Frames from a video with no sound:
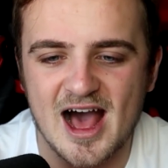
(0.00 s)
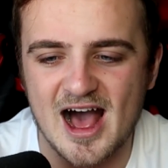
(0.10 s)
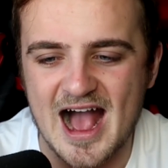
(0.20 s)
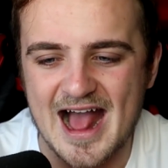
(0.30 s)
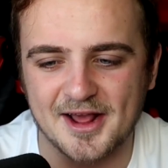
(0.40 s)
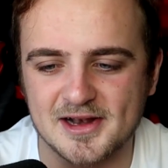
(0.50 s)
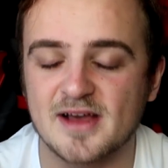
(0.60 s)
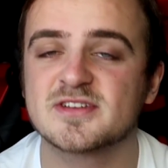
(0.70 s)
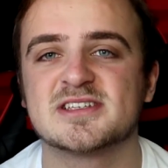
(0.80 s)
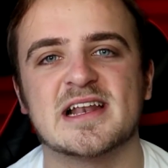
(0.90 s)
And I'd
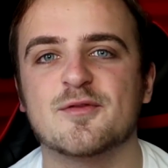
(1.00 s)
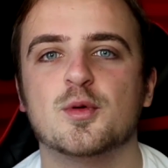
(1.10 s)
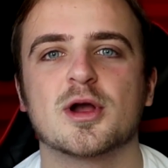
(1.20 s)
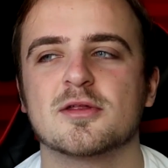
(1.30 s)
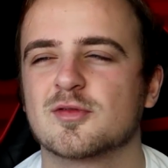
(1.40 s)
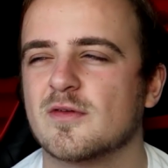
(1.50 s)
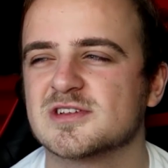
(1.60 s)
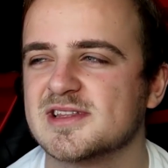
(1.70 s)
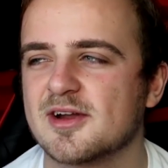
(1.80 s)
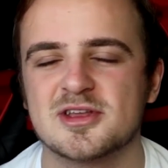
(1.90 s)
love to see Liverpool go through.
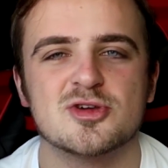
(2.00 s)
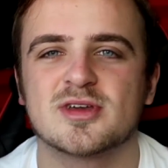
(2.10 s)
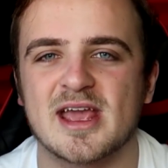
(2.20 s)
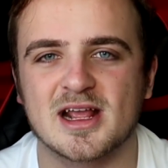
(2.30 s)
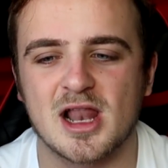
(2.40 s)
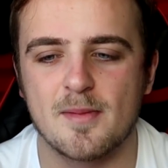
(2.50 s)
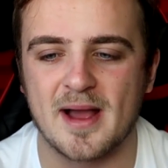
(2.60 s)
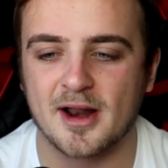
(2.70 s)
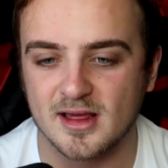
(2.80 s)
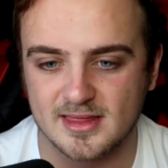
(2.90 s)
Obviously, they're a UK
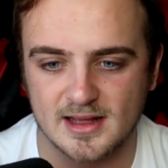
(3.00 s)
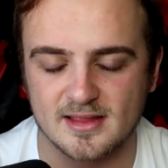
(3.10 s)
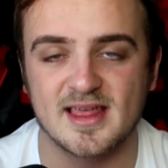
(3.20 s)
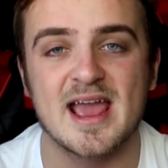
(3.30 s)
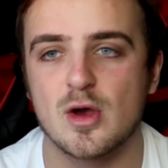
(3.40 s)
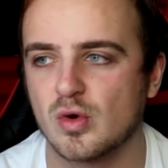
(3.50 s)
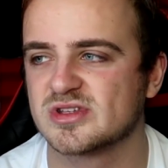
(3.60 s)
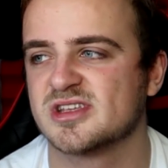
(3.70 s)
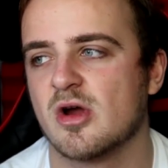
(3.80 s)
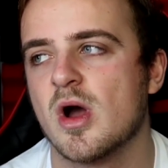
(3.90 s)
club, and I think they
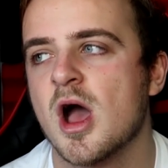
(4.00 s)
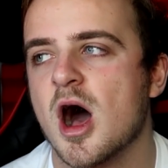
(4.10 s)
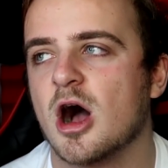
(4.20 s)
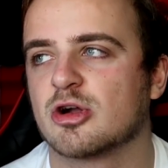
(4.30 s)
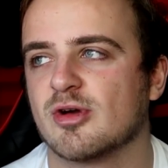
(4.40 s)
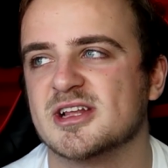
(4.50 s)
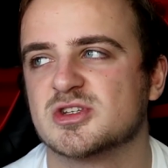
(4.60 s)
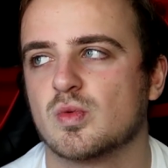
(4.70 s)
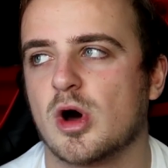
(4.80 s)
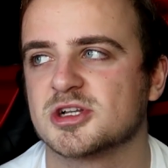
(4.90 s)
also are
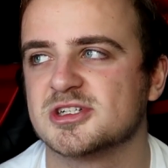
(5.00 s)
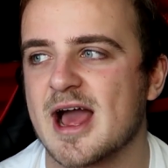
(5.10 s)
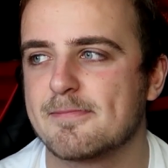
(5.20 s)
great to watch.